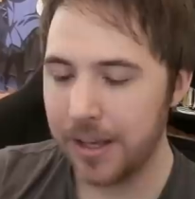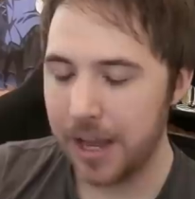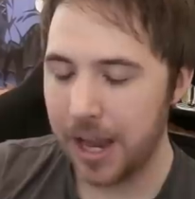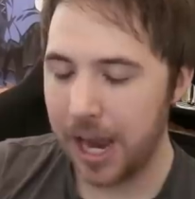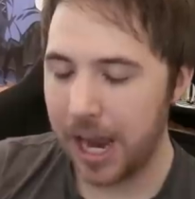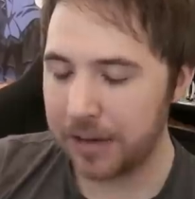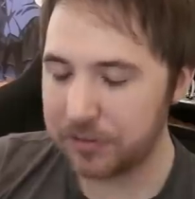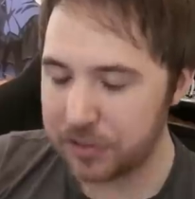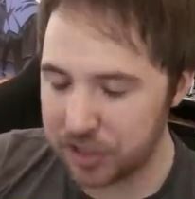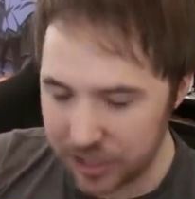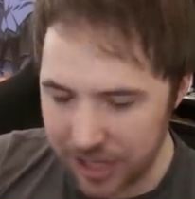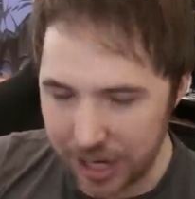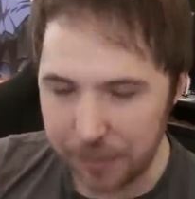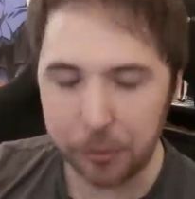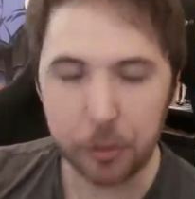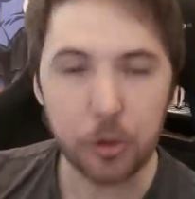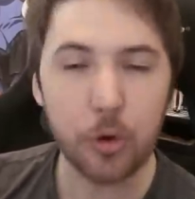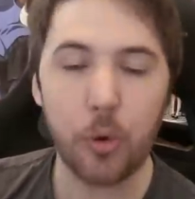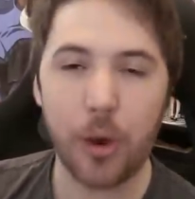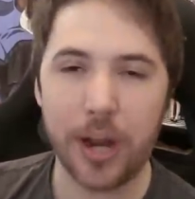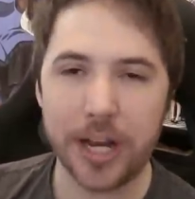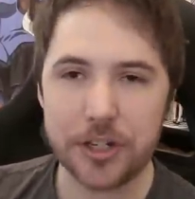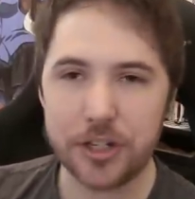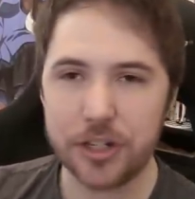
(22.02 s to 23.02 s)
I have several
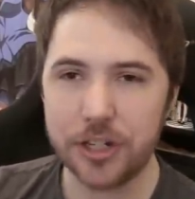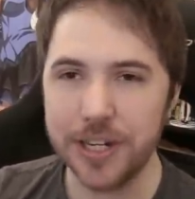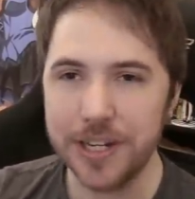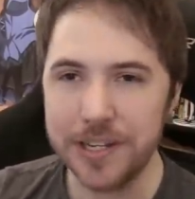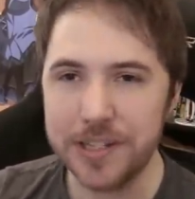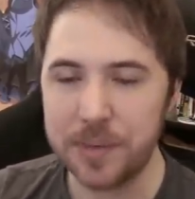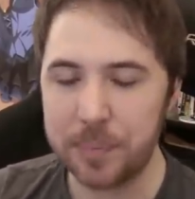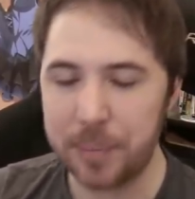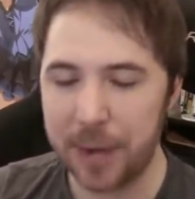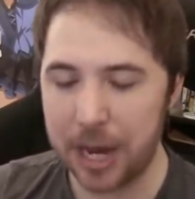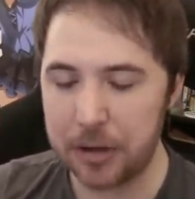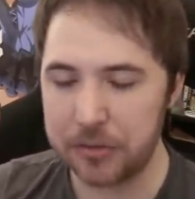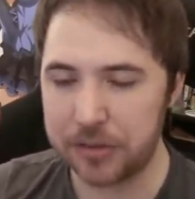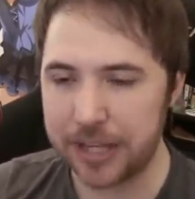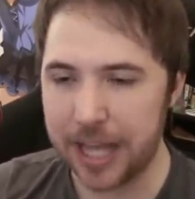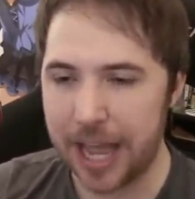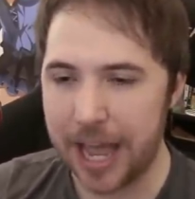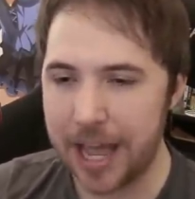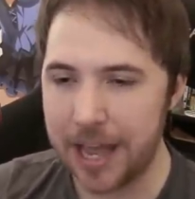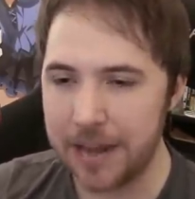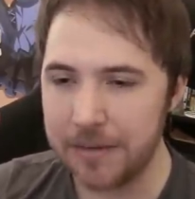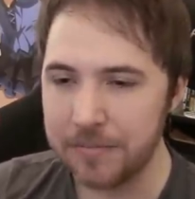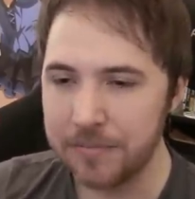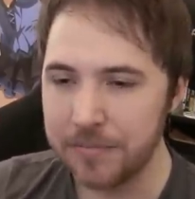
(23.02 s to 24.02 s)
questions about
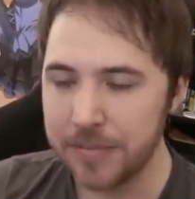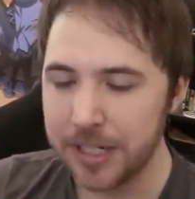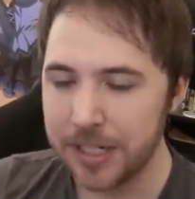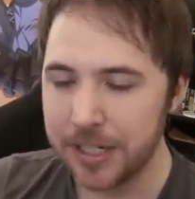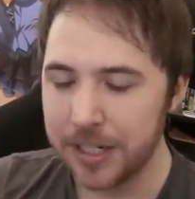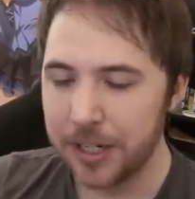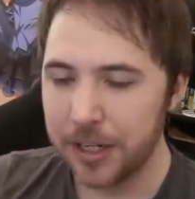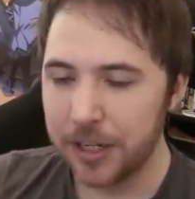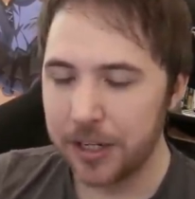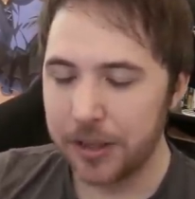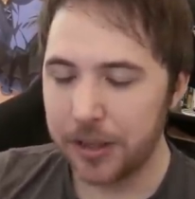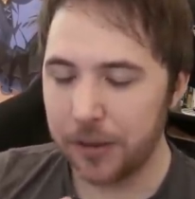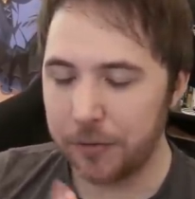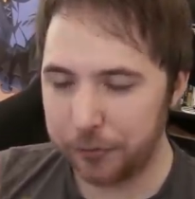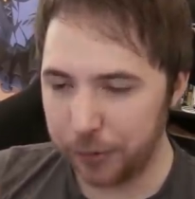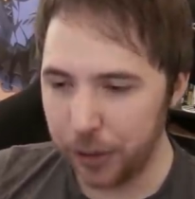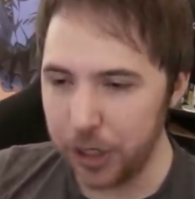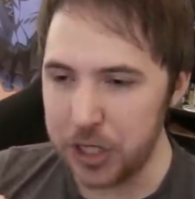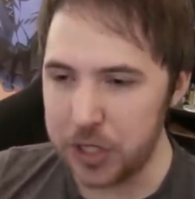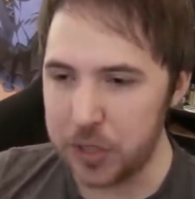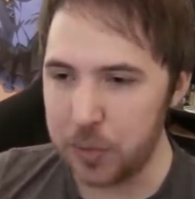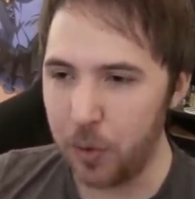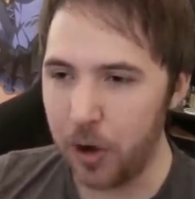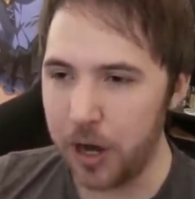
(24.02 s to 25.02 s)
that. The
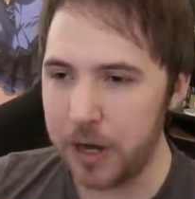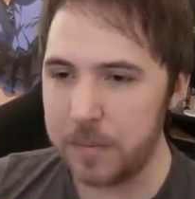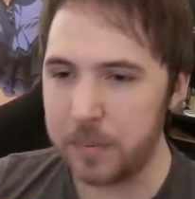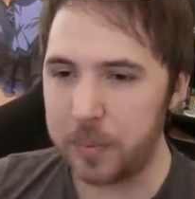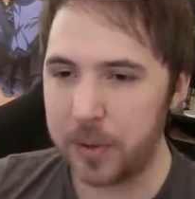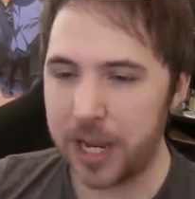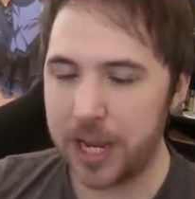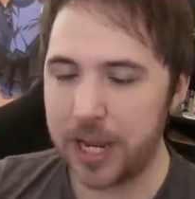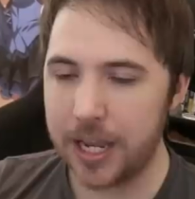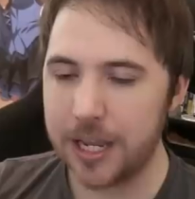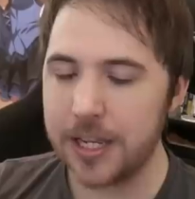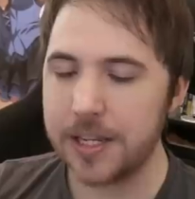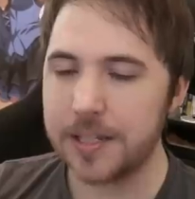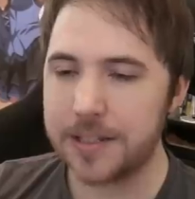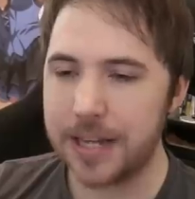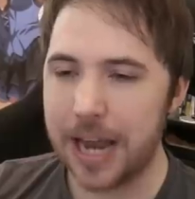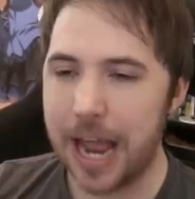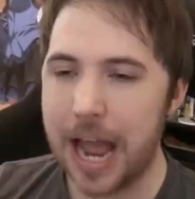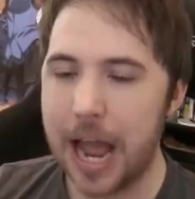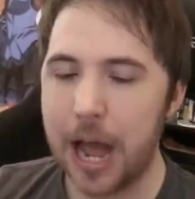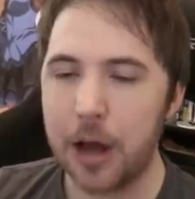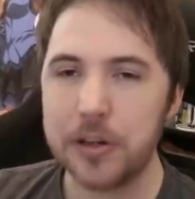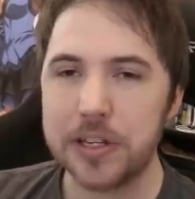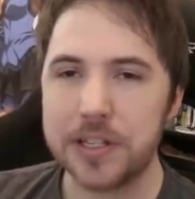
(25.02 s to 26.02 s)
first one being is
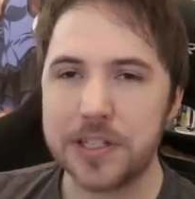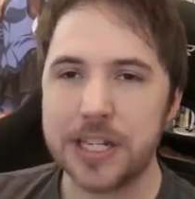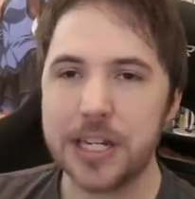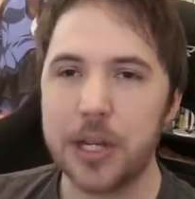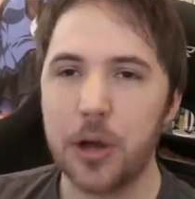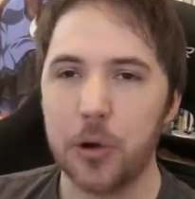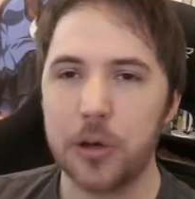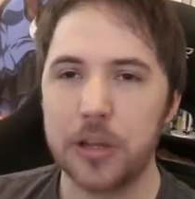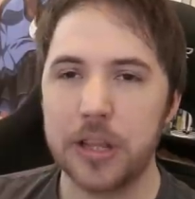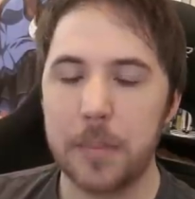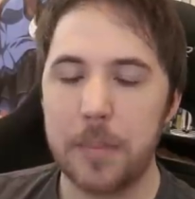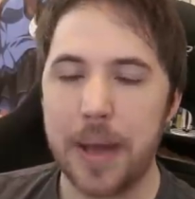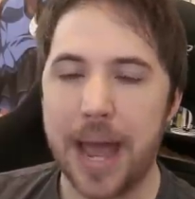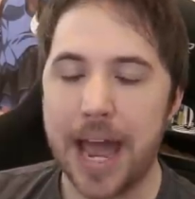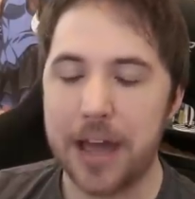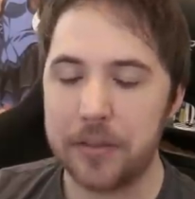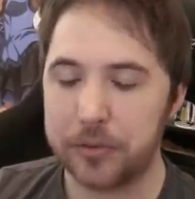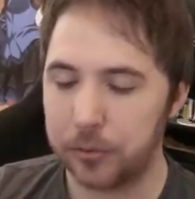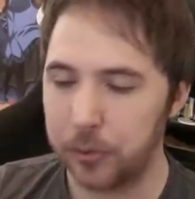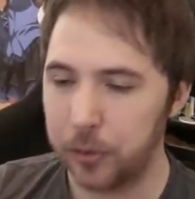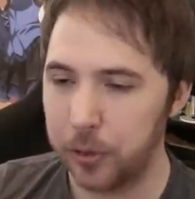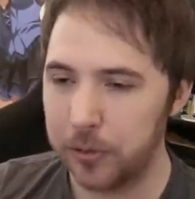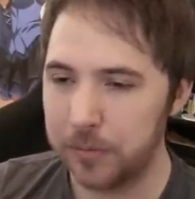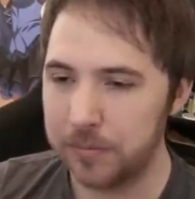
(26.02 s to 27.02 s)
how does he go to the
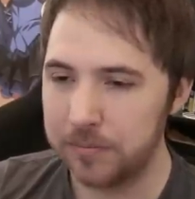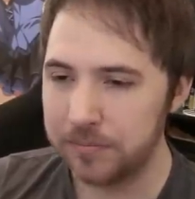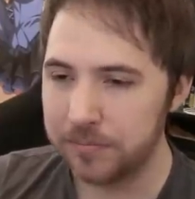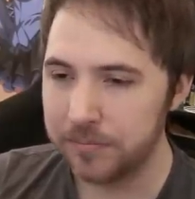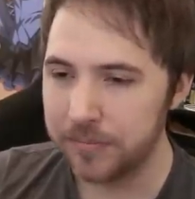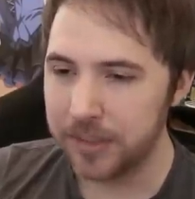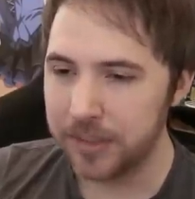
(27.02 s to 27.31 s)
bathroom?